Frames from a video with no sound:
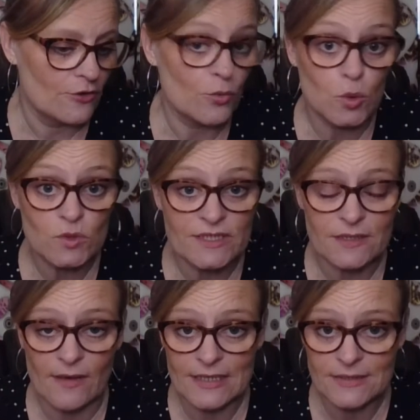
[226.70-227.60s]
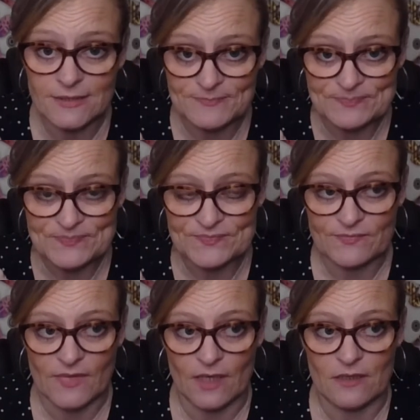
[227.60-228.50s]
the water signs.
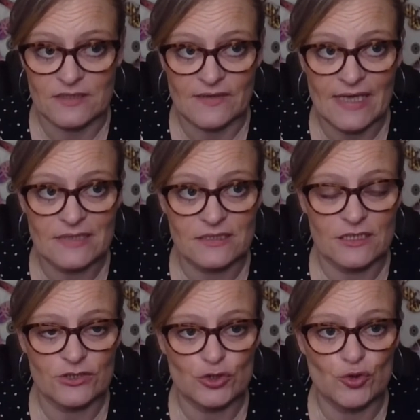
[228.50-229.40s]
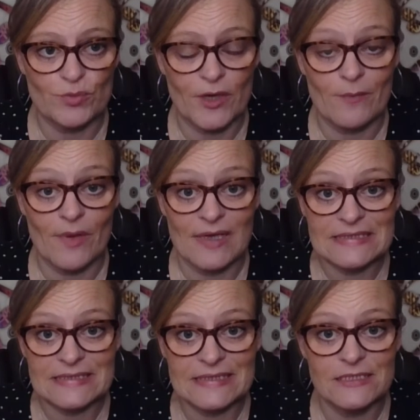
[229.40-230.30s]
Uh, so Cancer, Scorpio and
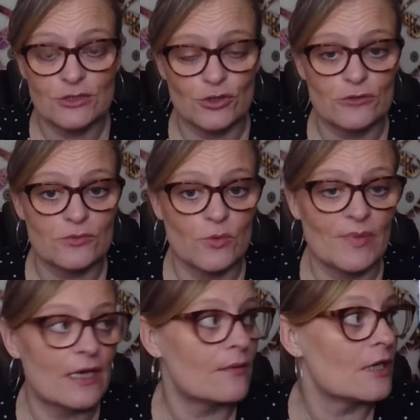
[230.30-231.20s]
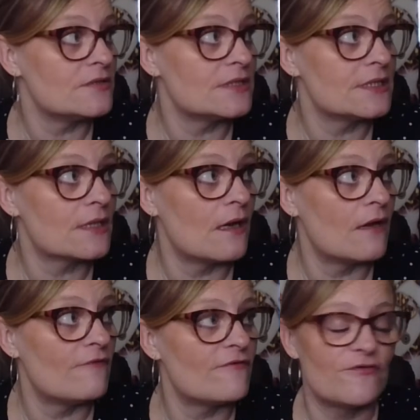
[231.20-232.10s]
Pisces, yours will be uploaded
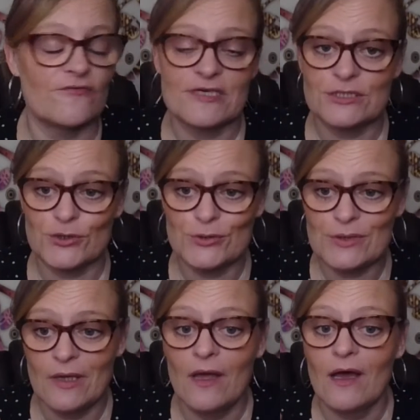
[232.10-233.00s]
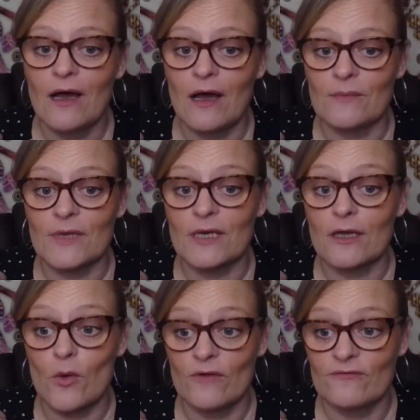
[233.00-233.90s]
uh, very, very soon. I'm going to
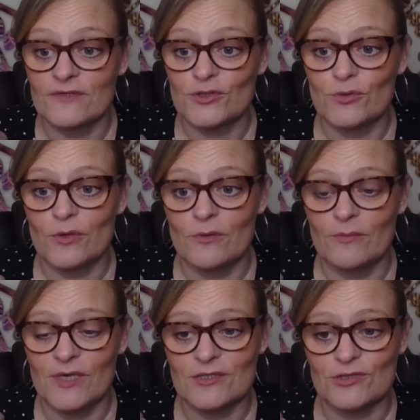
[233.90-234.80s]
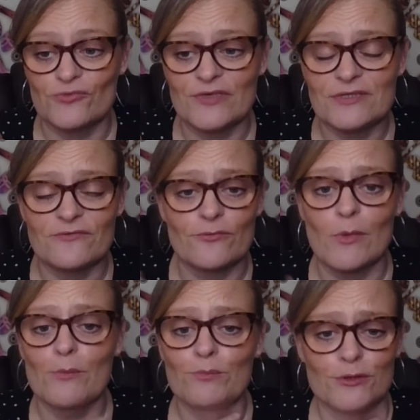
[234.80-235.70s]
go off and do the personal reading for
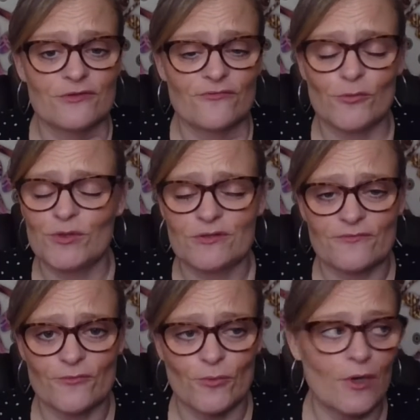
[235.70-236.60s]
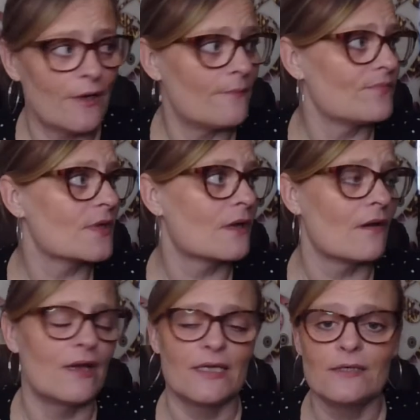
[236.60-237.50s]
my beautiful, beautiful um,
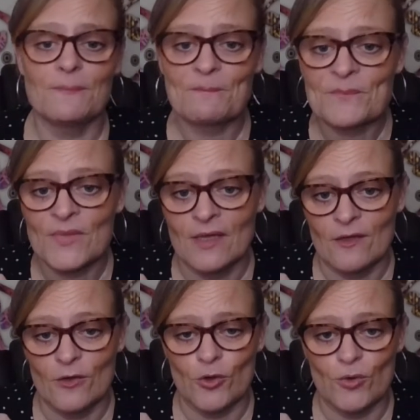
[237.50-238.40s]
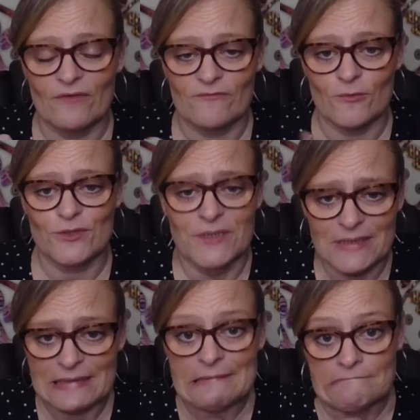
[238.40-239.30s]
client who
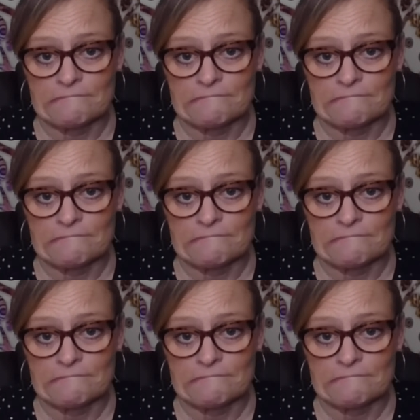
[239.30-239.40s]
unfortunately